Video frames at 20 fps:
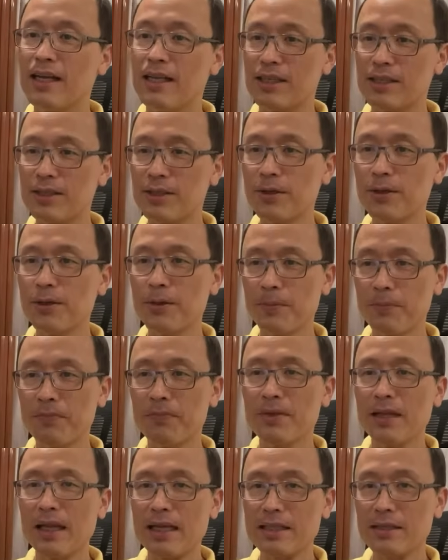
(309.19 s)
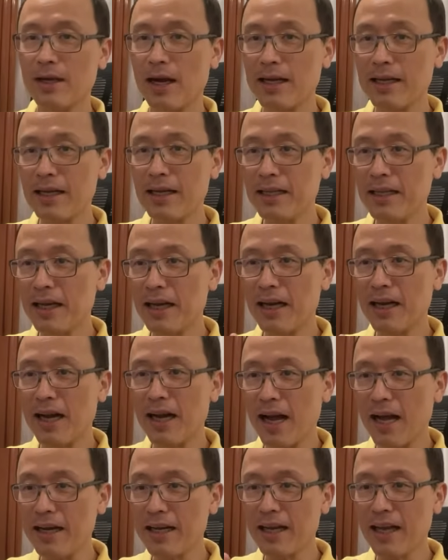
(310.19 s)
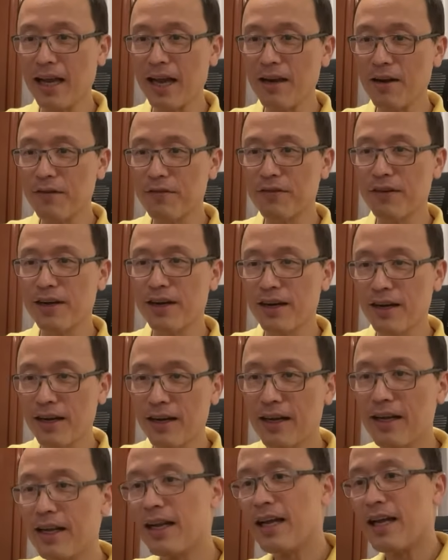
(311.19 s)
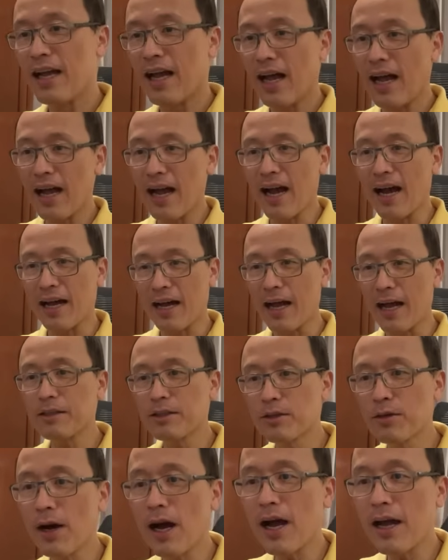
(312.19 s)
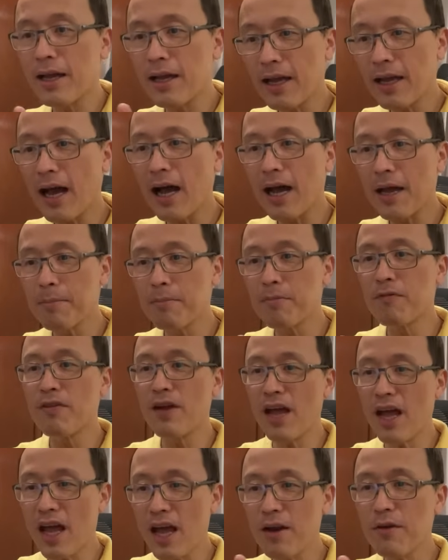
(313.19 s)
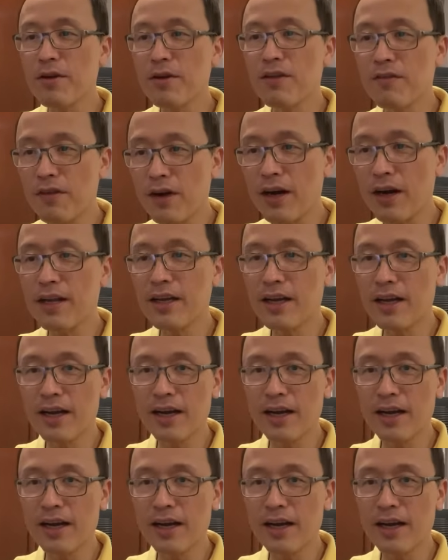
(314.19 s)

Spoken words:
So I didn't kind of I'm very